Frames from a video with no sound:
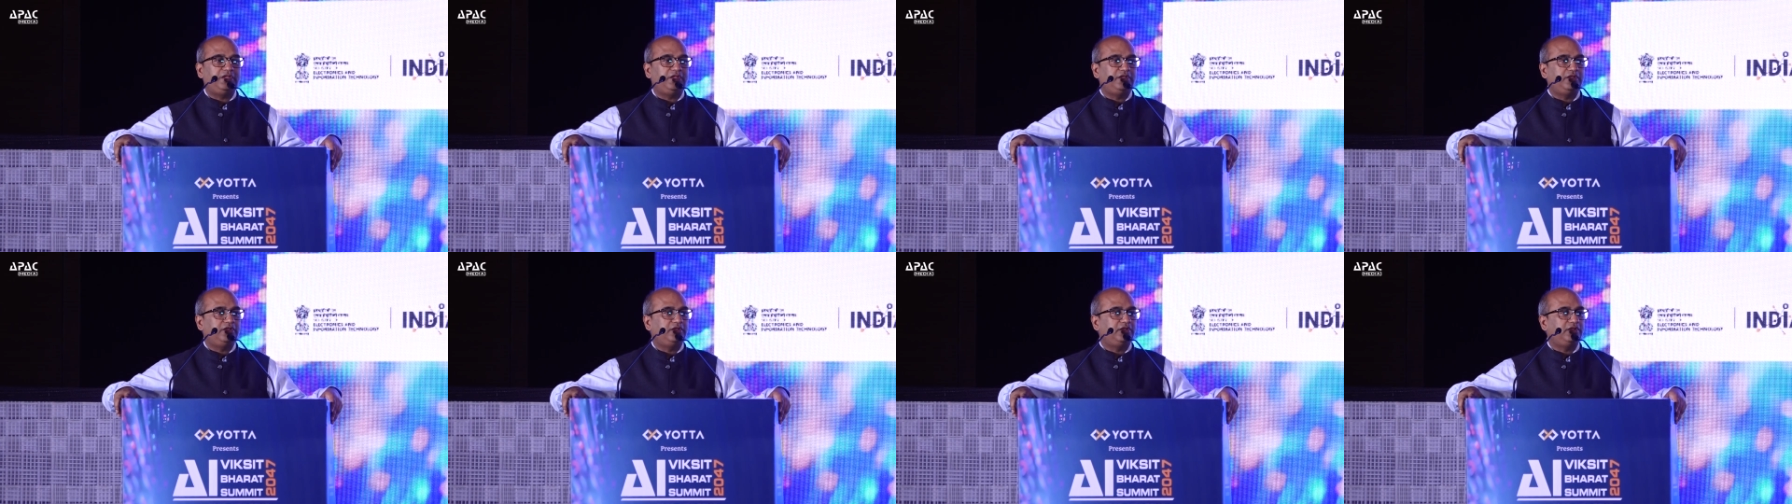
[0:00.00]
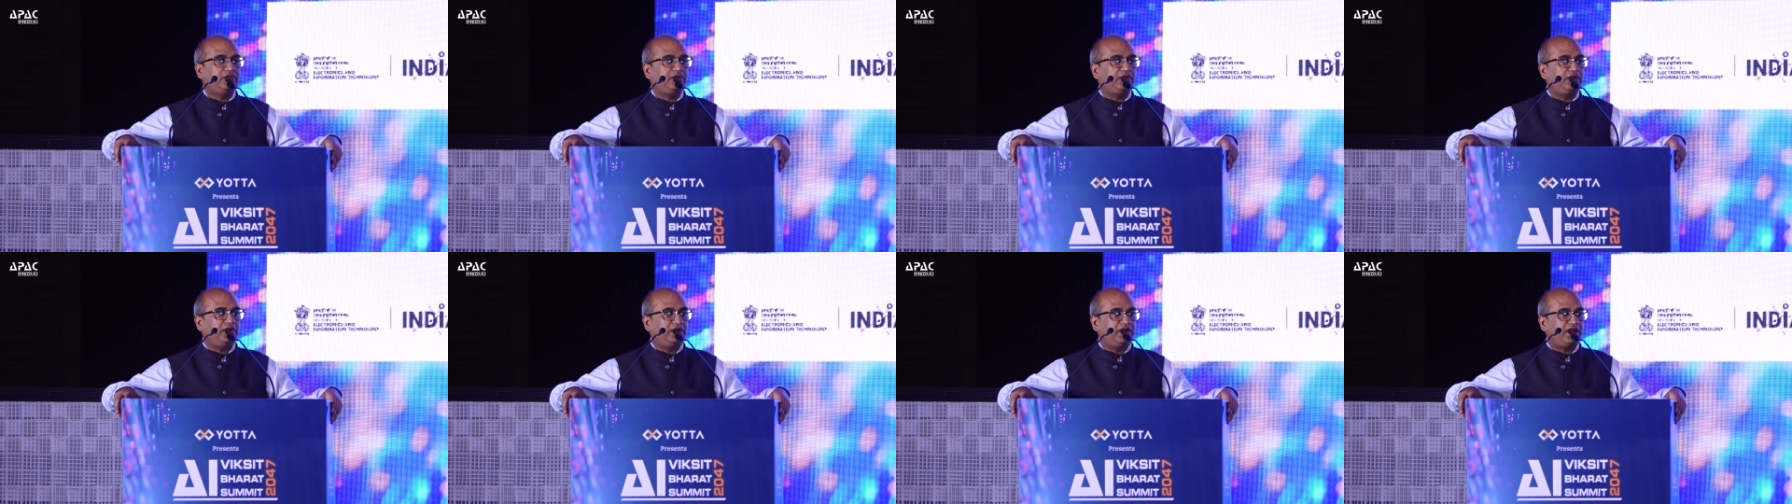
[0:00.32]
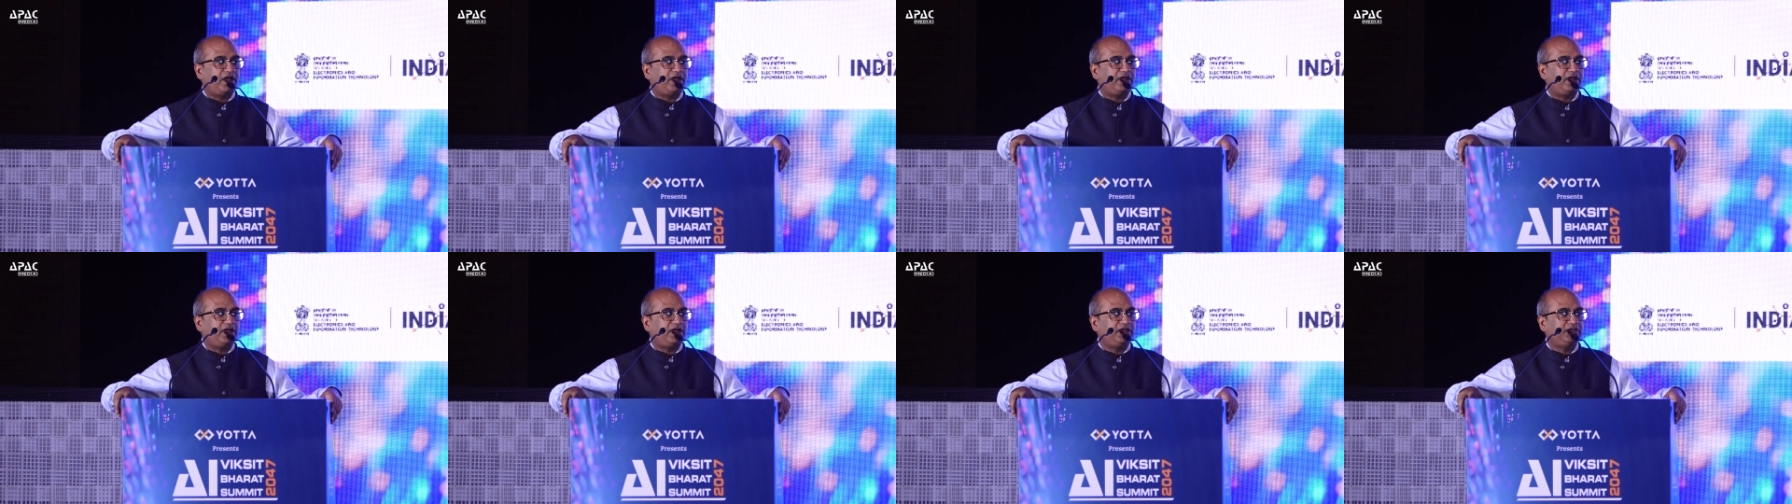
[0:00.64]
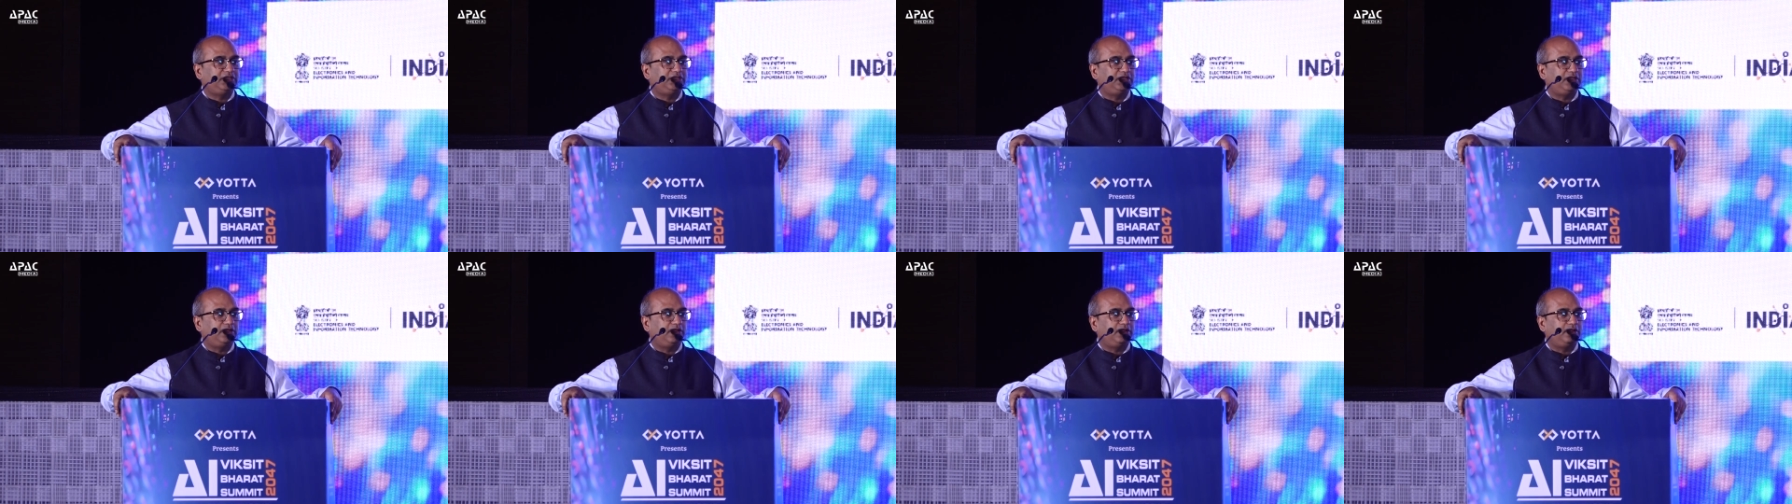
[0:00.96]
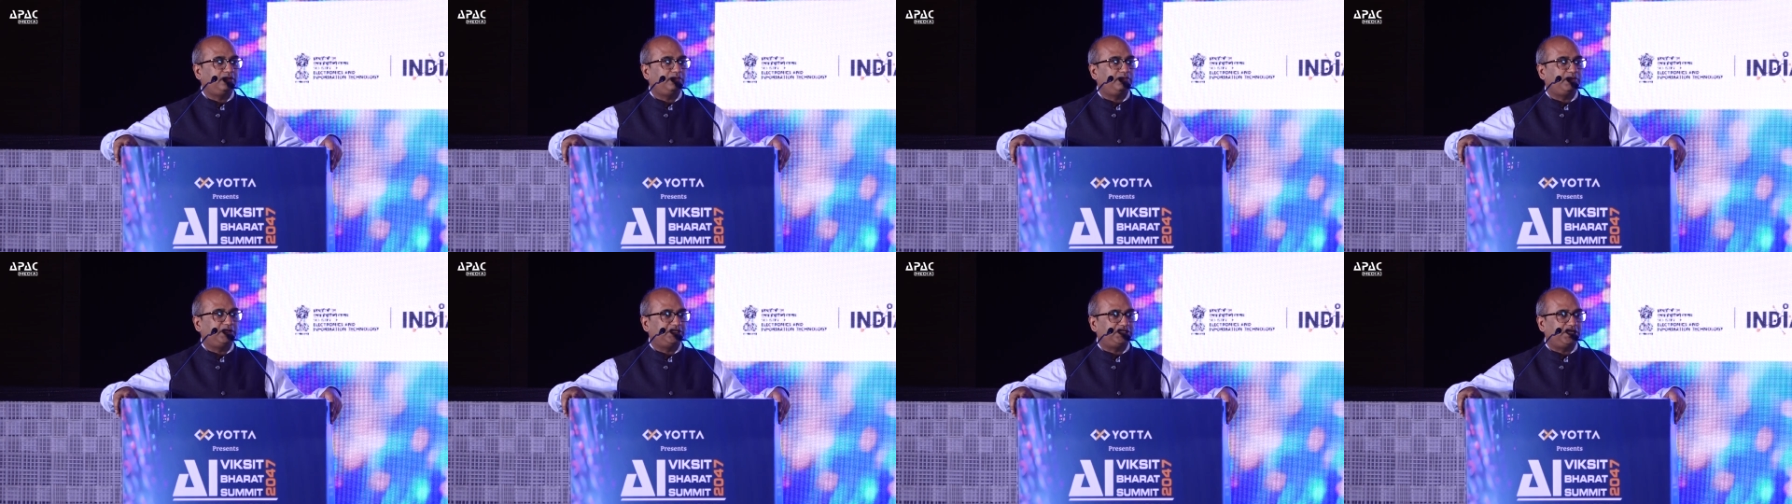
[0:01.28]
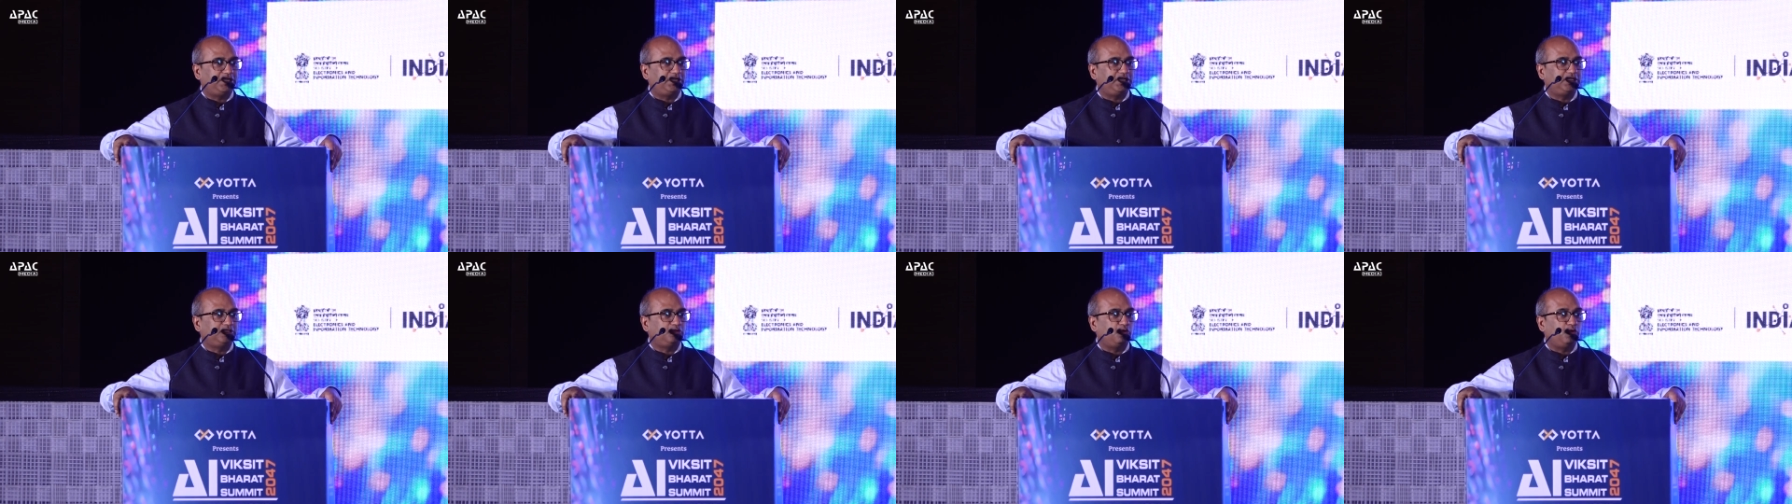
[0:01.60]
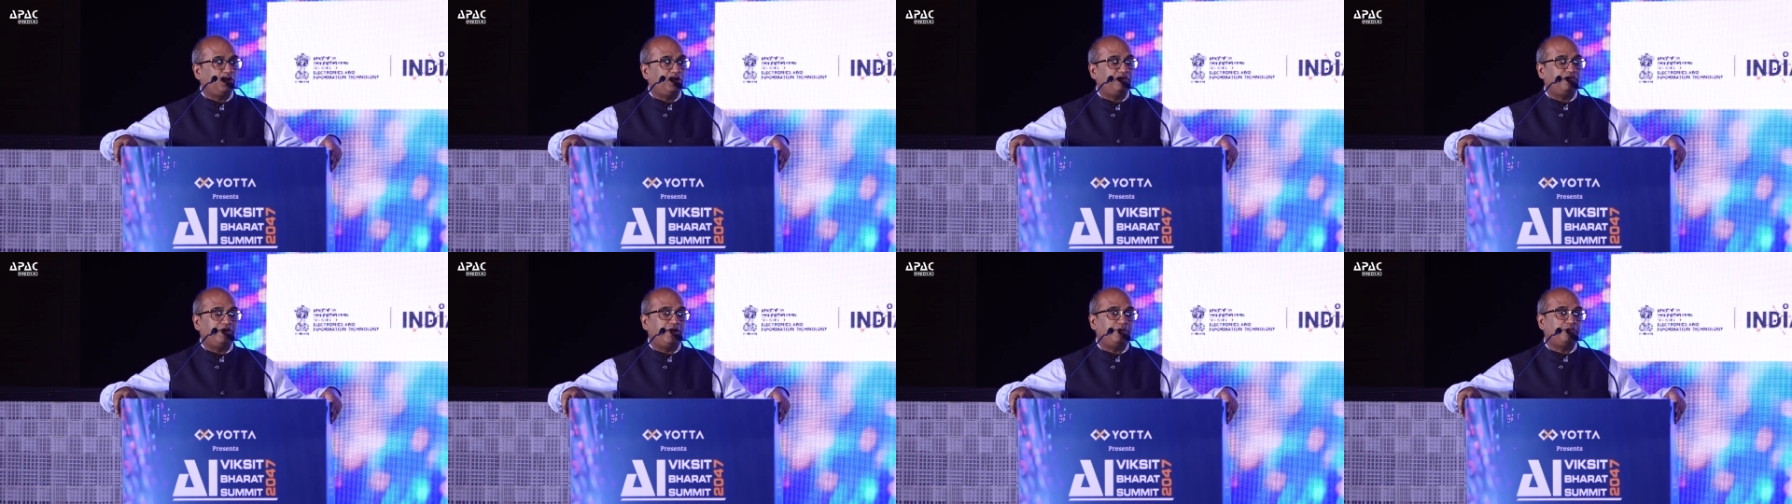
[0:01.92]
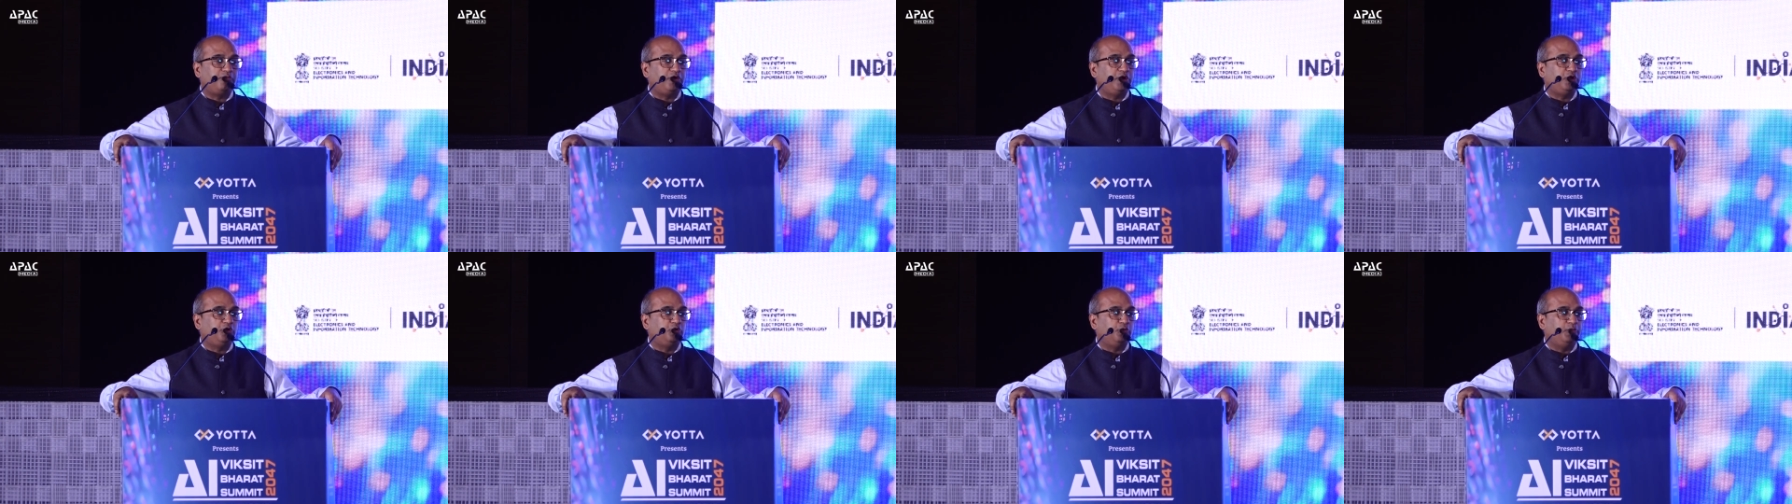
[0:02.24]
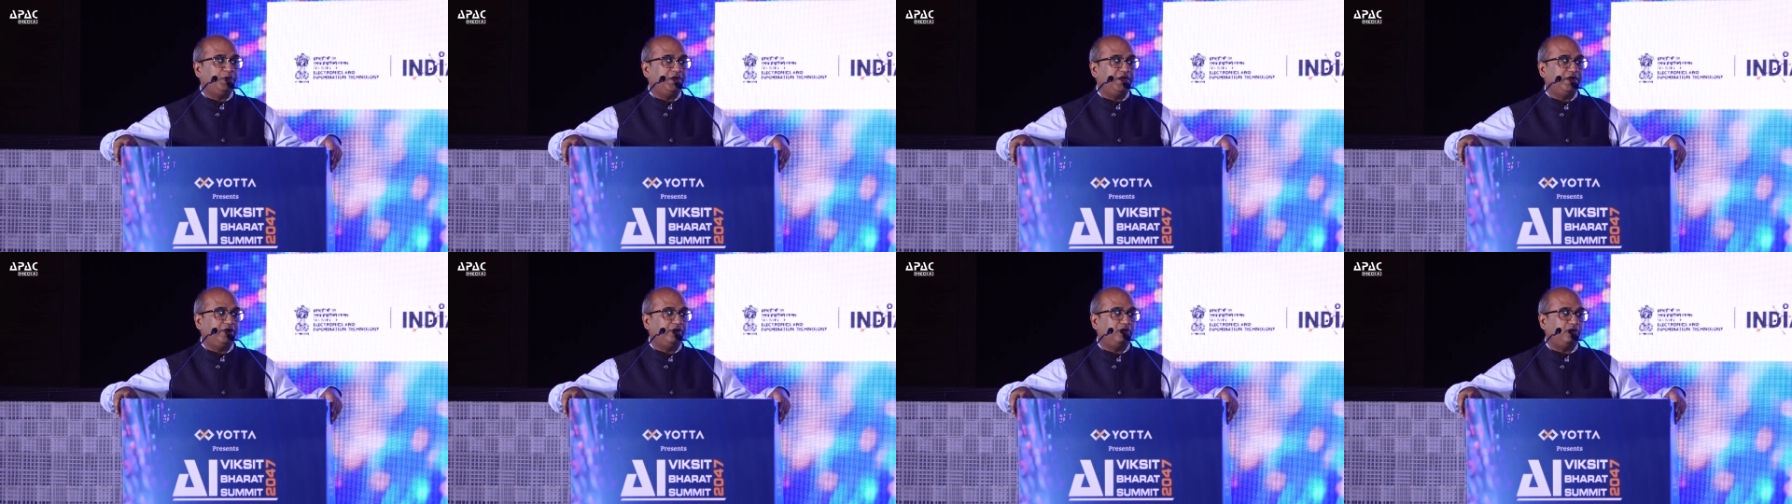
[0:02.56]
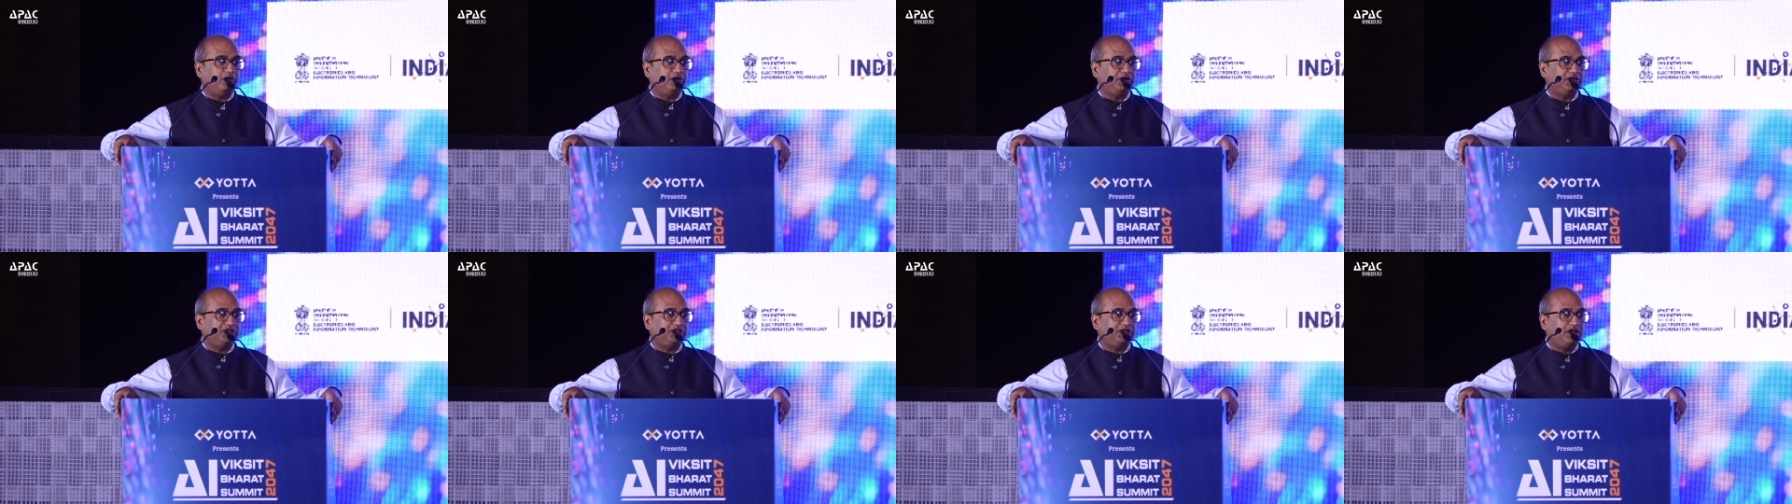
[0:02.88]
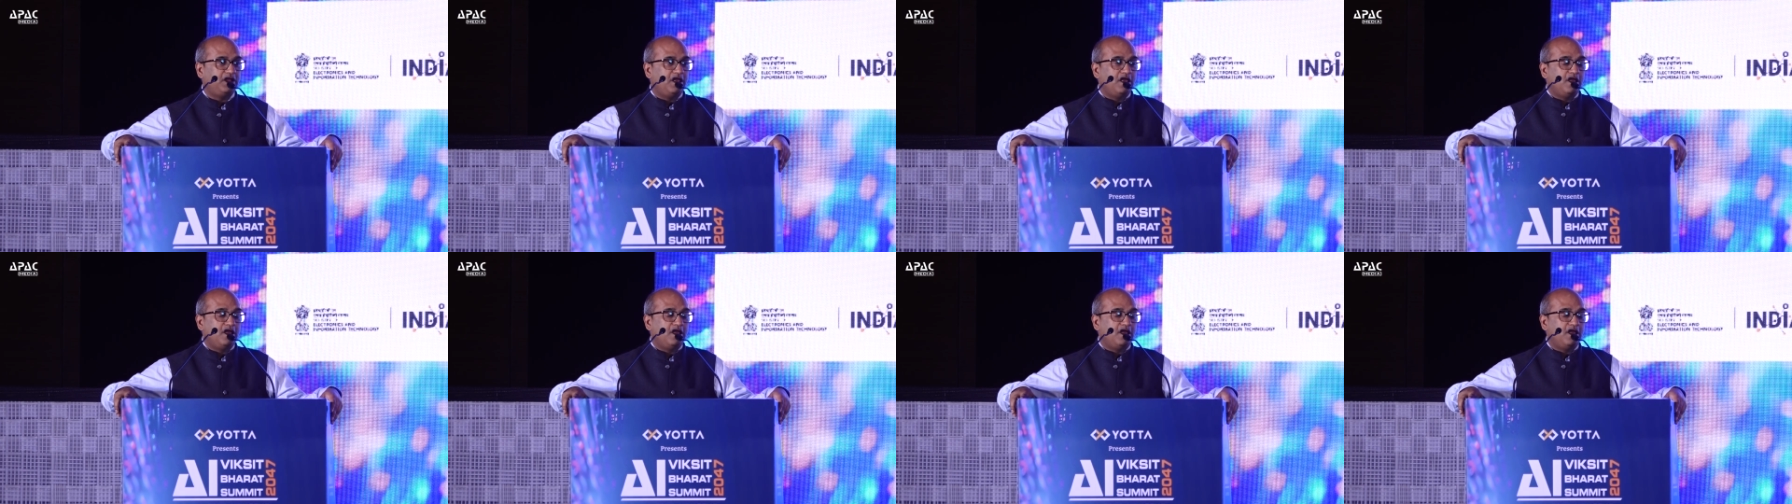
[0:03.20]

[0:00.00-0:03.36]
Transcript: IndiaAI budget is only $1.2 billion.